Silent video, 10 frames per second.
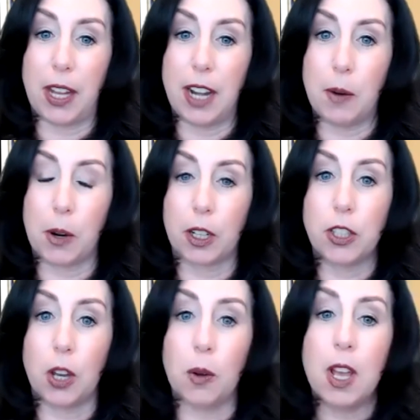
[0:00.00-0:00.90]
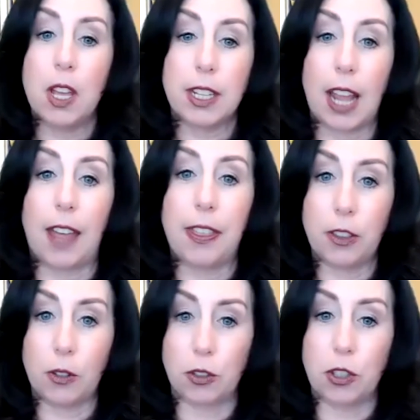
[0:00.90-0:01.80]
that network. So yeah, I think
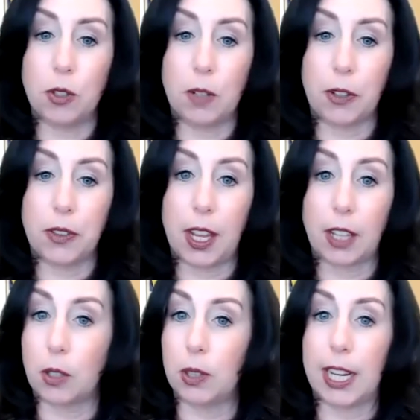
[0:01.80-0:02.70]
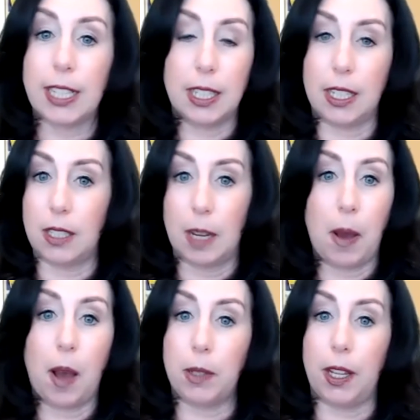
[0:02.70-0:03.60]
those are two different things. So LinkedIn is a
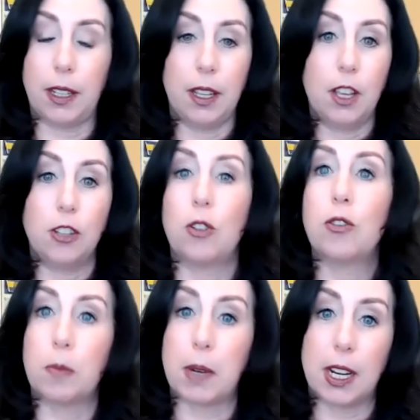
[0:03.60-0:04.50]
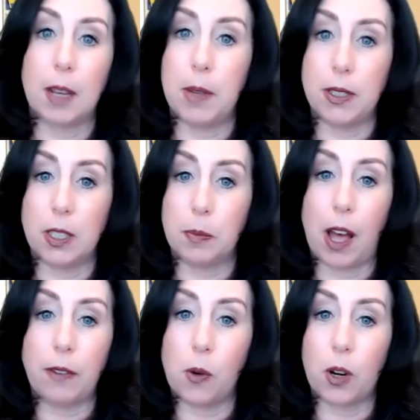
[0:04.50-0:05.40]
public social media business
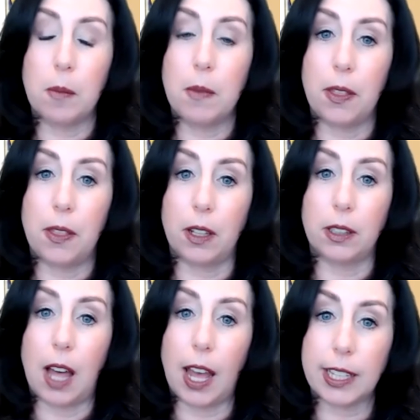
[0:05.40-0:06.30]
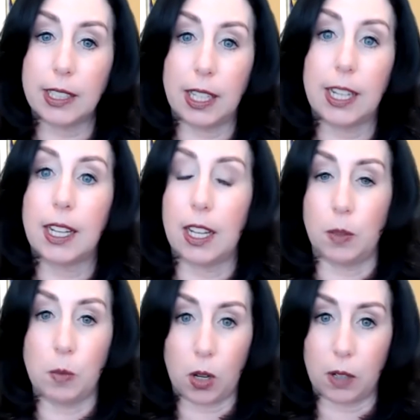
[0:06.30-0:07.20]
platform. The Lion Link
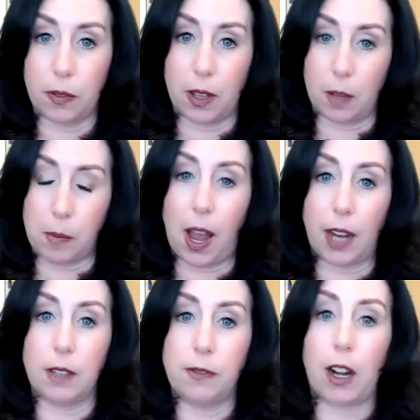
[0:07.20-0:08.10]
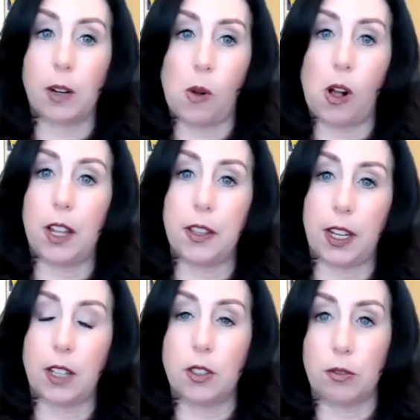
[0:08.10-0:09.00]
is more of the behind the firewall. I
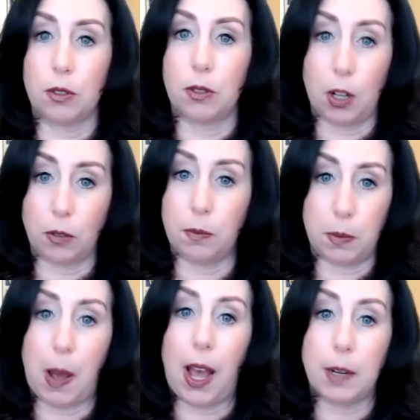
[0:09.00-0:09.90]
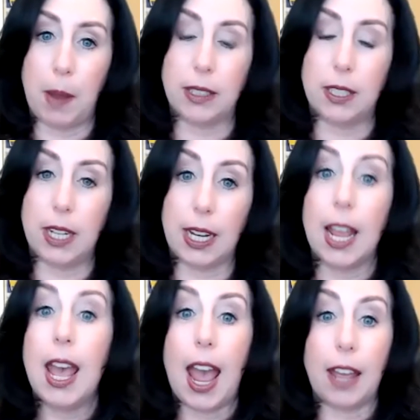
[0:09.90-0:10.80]
think it's through you know behind Penn State,
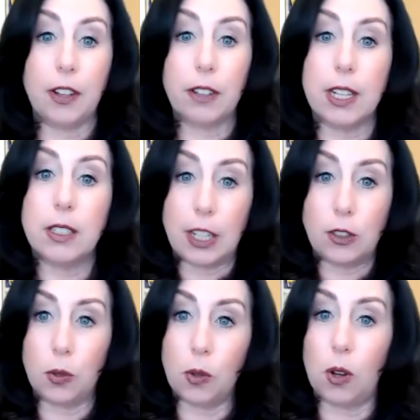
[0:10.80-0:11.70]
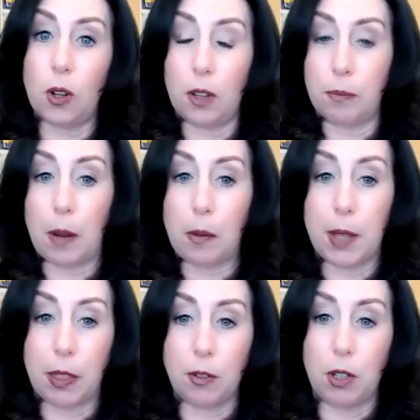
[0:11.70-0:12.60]
and there is a tool
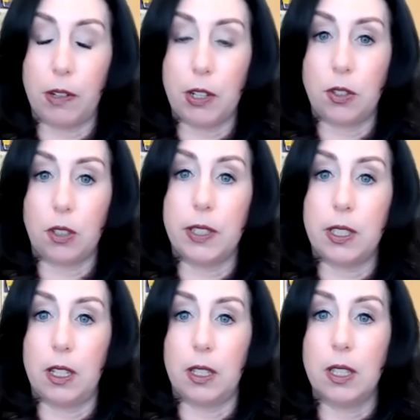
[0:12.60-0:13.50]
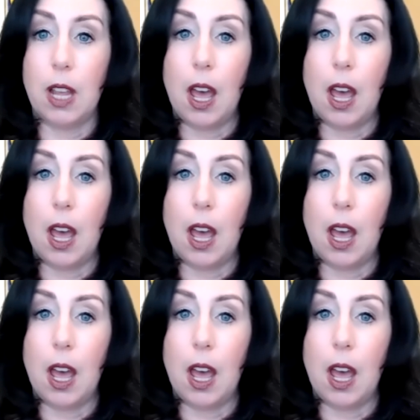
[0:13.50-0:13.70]
probably through Career Services